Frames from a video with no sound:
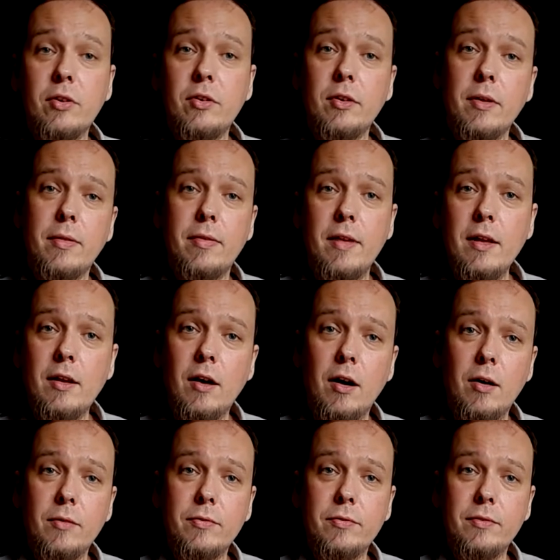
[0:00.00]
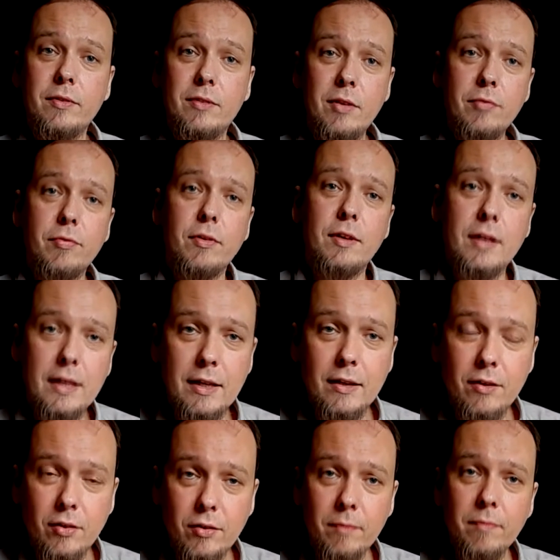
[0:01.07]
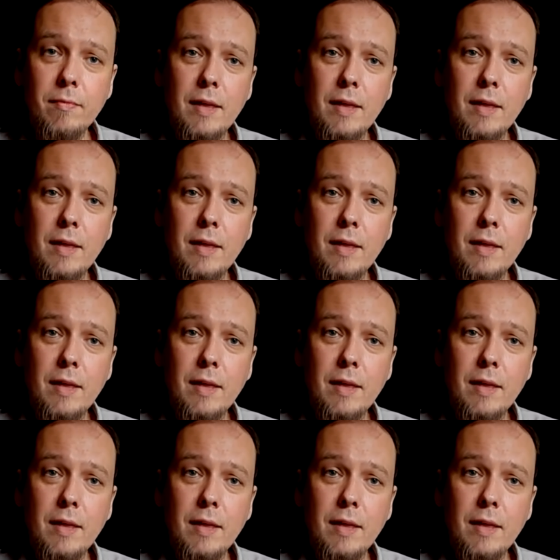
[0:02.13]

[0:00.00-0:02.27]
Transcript: to think of different leads